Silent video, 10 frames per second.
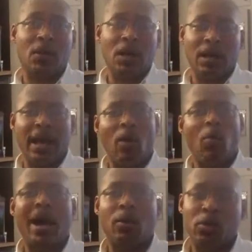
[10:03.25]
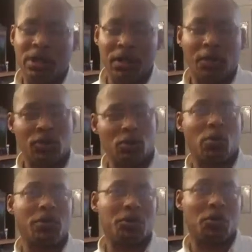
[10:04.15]
Now, why wouldn't their
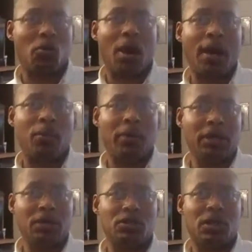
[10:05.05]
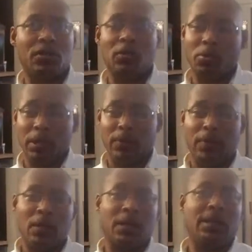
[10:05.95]
stories corroborate each other when they're
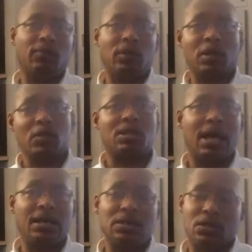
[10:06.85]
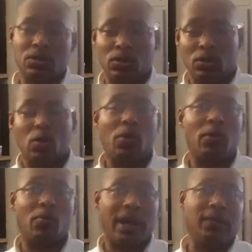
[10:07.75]
giving their sides of the story
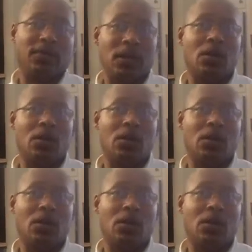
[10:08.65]
right there?